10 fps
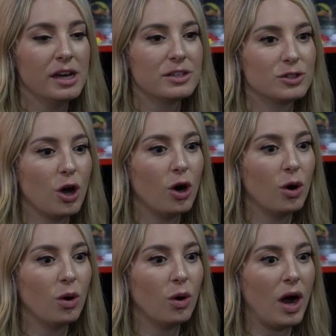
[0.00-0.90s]

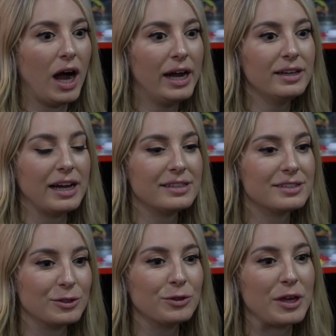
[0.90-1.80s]
So I, I
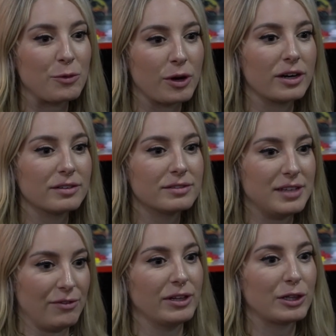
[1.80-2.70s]
still think we're
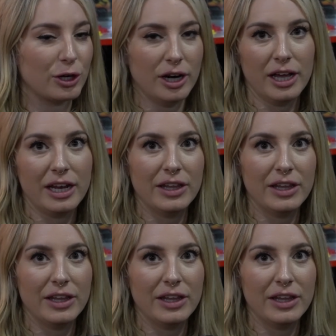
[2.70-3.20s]
definitely learning and,